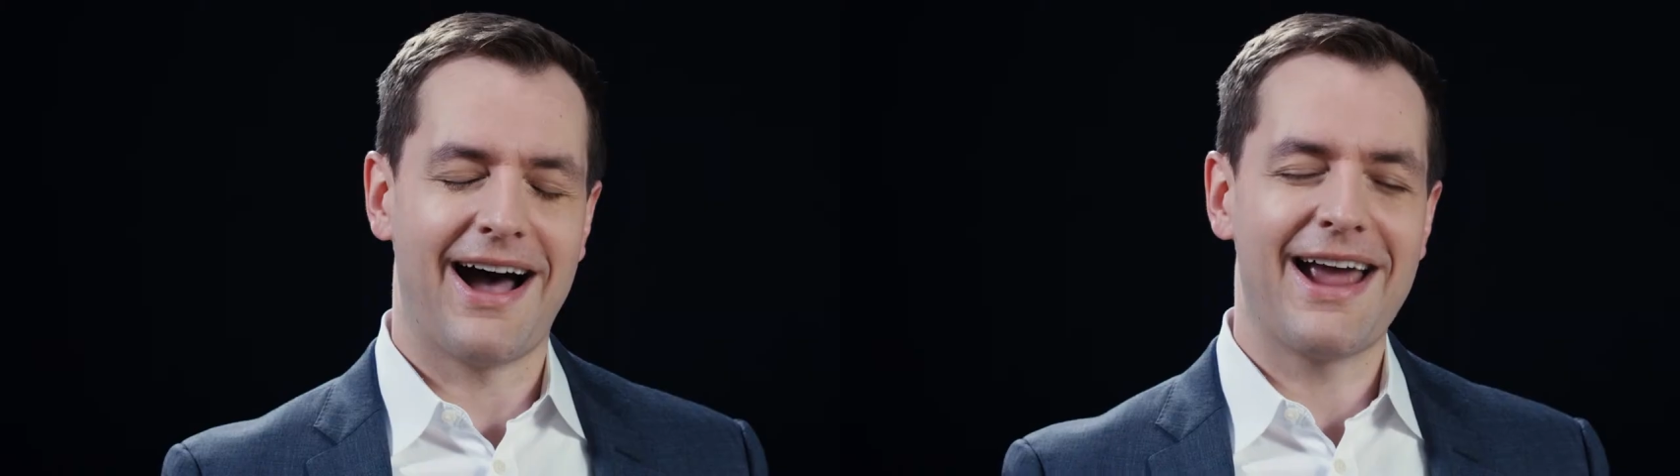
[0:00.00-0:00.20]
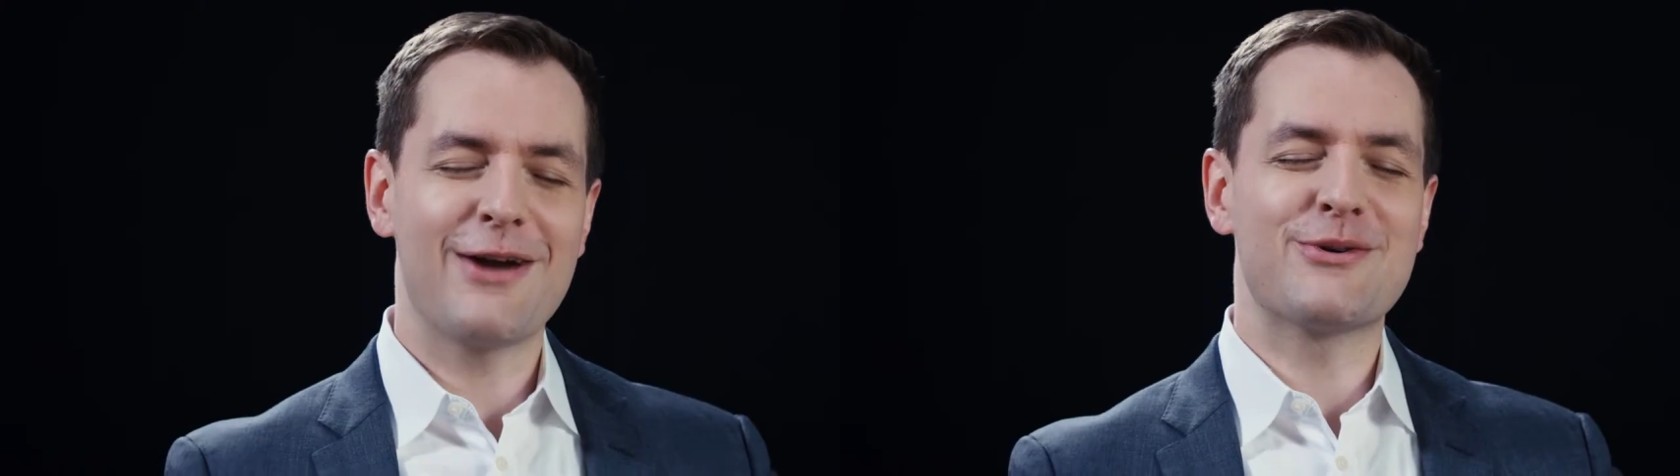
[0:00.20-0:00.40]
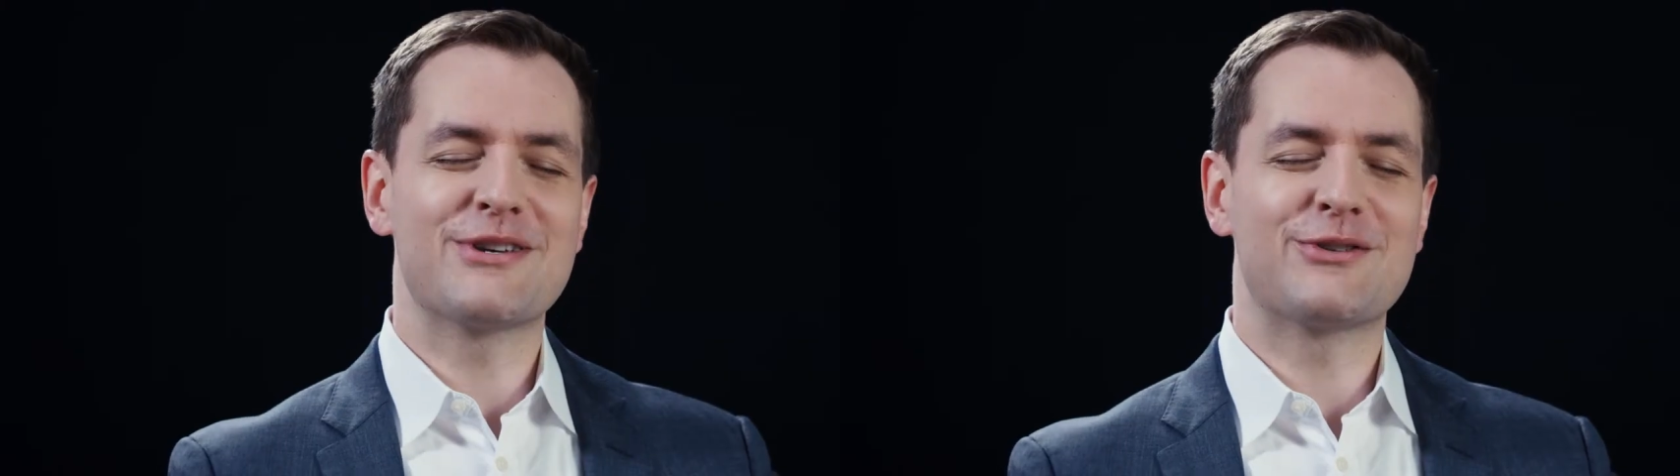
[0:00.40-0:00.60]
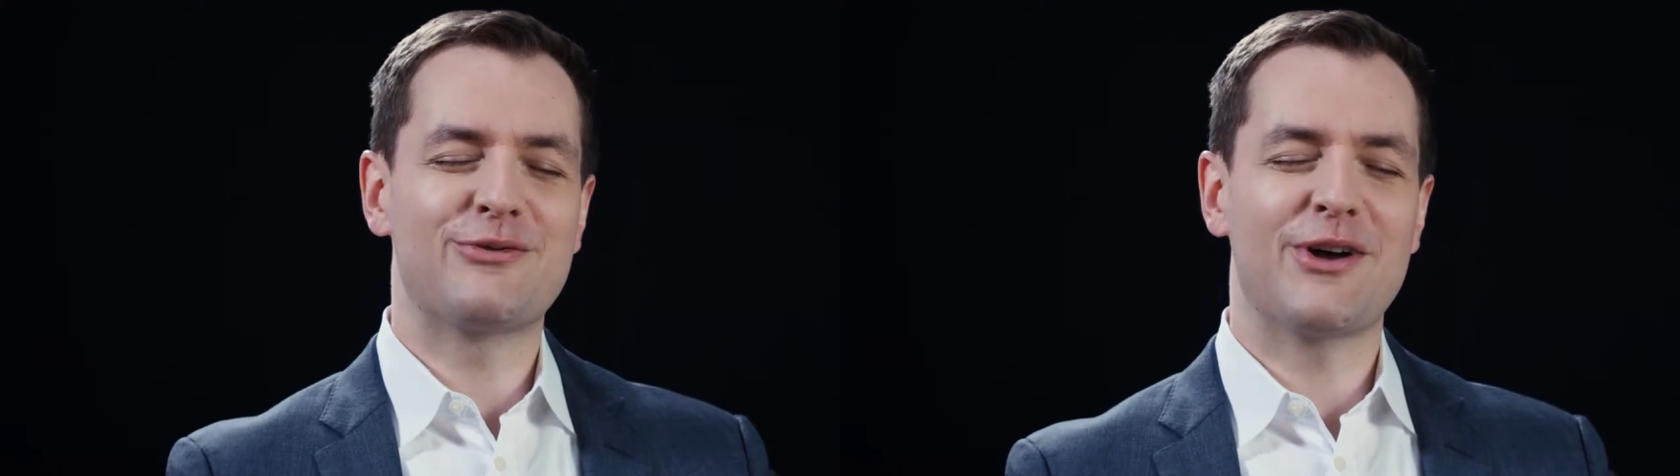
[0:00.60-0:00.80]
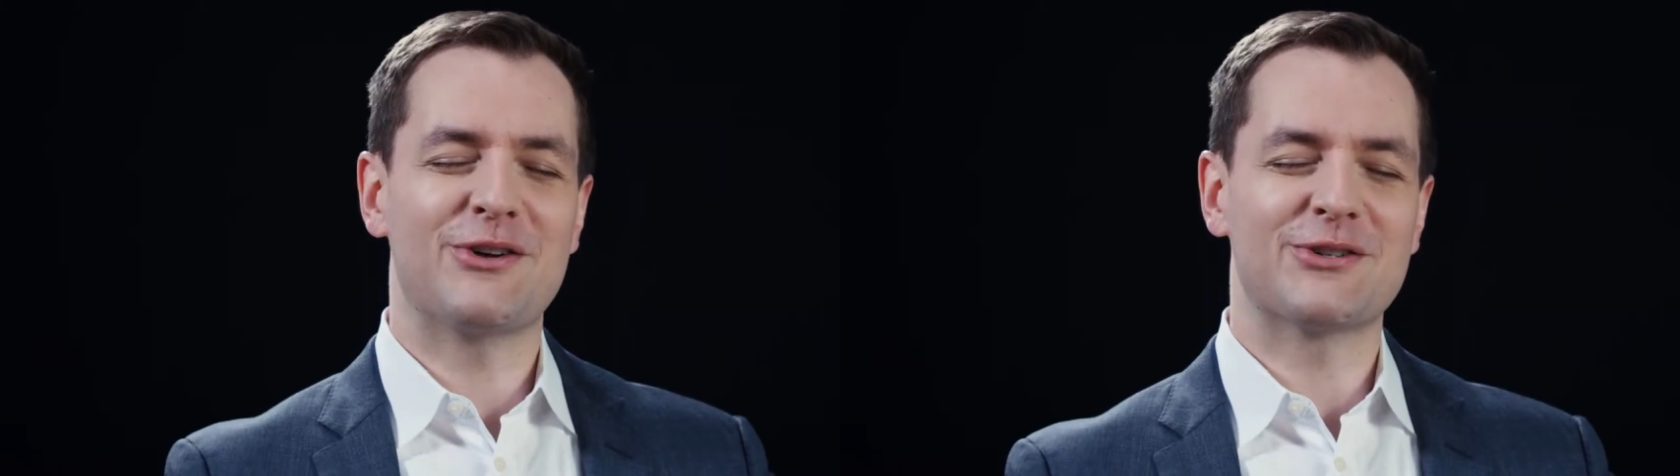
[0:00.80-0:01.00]
I always
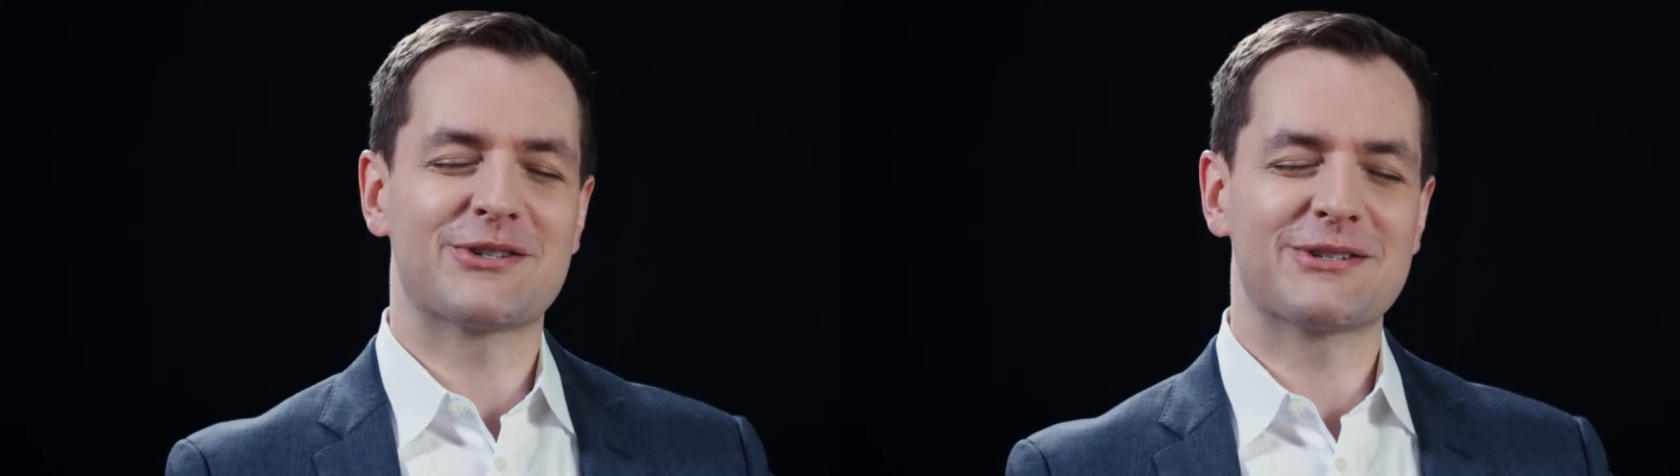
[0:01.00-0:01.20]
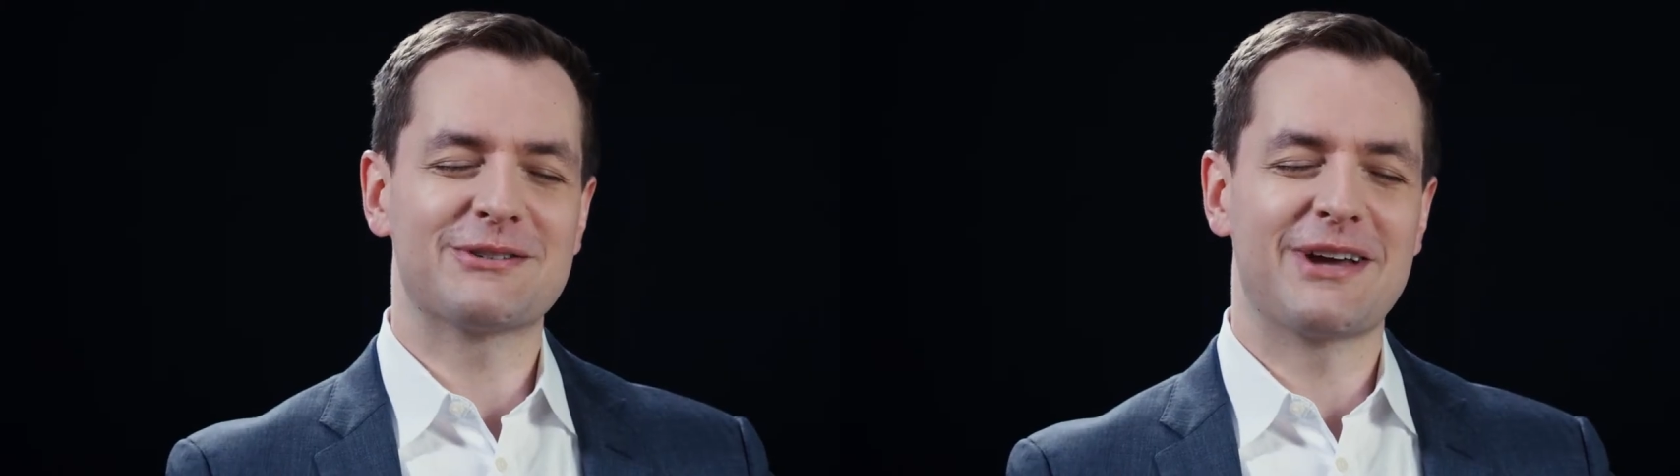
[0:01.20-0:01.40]
felt